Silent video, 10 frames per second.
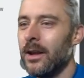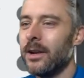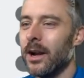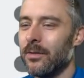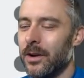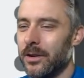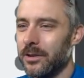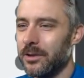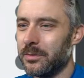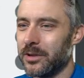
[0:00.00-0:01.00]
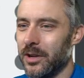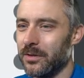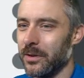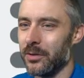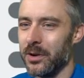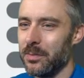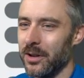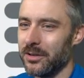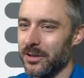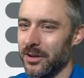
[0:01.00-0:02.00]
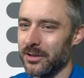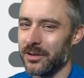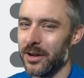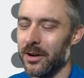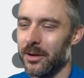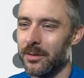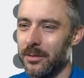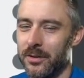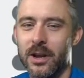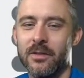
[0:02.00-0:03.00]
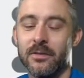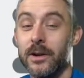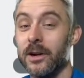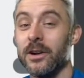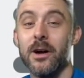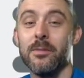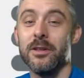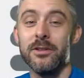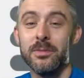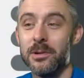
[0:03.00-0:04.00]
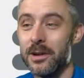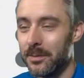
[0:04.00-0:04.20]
I've run a YouTube channel for 3+ years now, if you haven't figured out by this point,